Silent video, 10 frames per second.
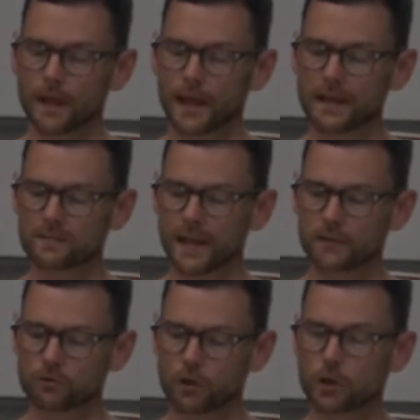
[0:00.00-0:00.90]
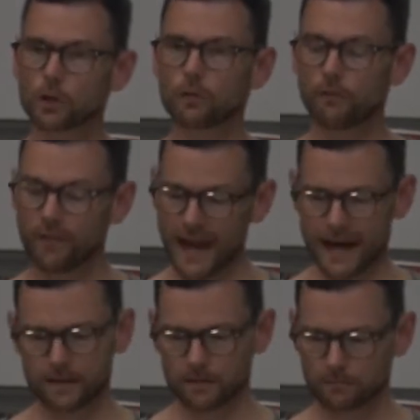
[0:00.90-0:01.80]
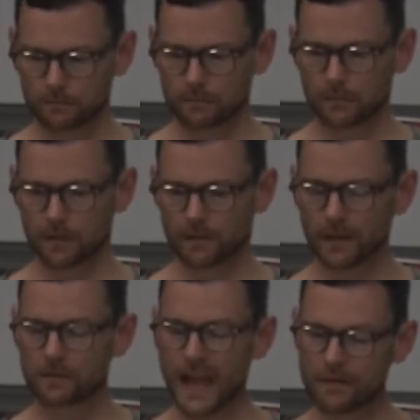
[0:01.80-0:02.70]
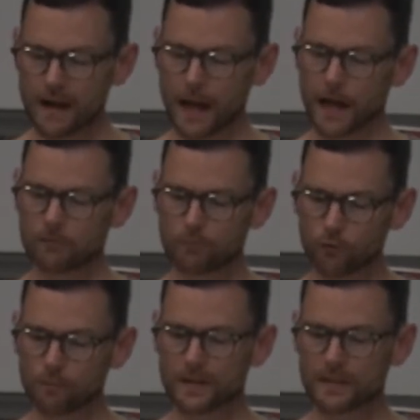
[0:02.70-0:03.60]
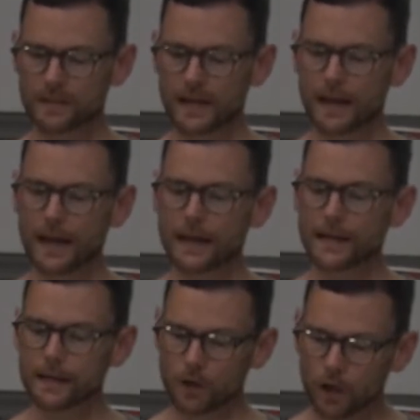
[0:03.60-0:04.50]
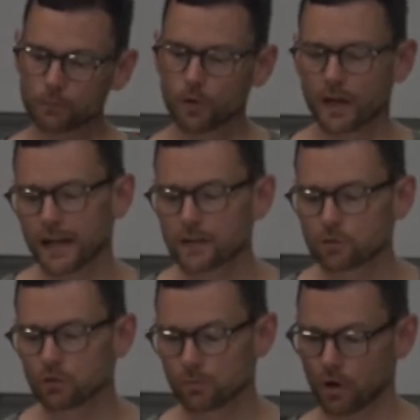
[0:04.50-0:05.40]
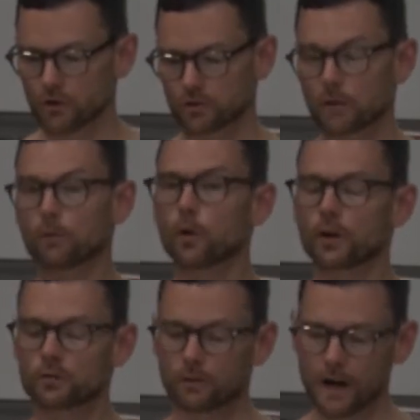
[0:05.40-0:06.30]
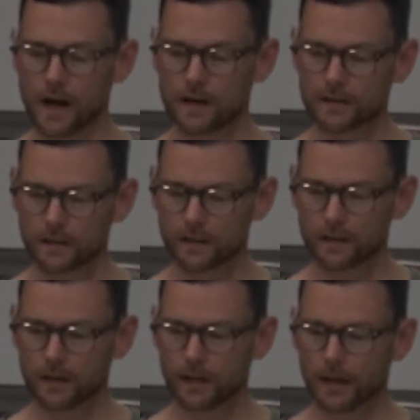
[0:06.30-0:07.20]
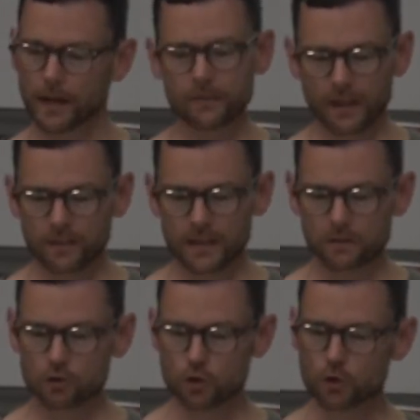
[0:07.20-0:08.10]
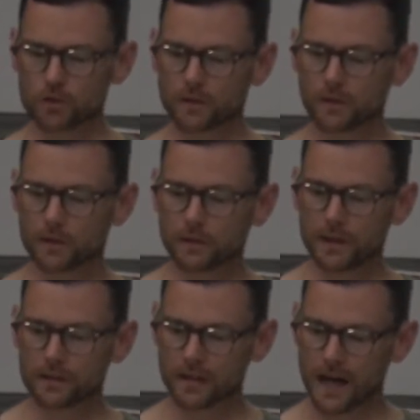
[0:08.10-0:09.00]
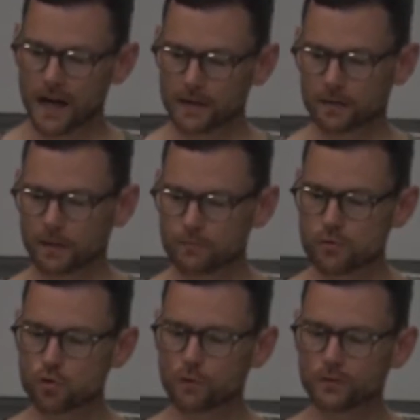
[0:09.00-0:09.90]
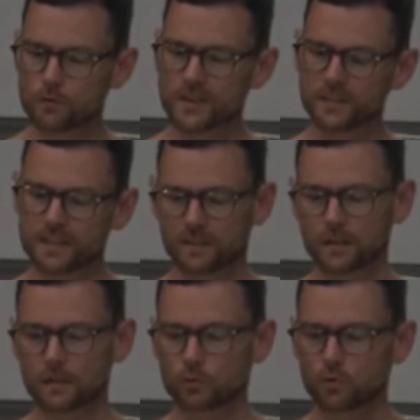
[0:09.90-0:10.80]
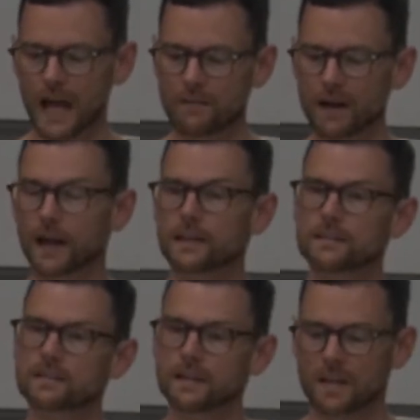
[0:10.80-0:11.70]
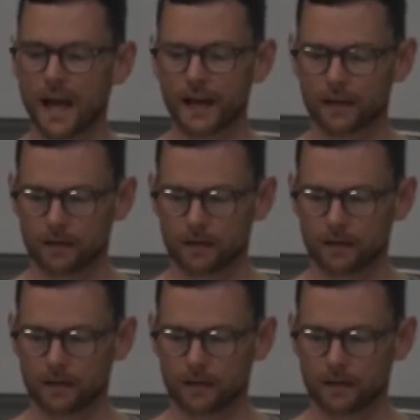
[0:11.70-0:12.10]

it's a historical fact that the avant-garde movements did not put an end to the production of works of art, and that the institution that is art proved resistant to the avant-gardist attack.